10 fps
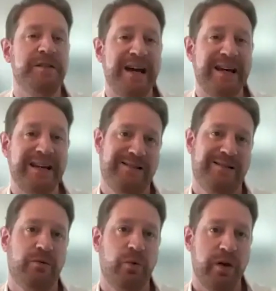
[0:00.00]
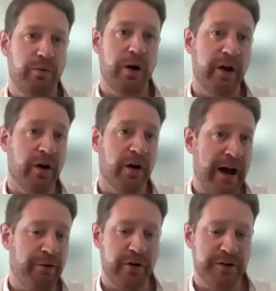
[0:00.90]
to date with where we are
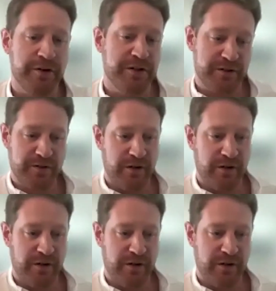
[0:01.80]
now versus,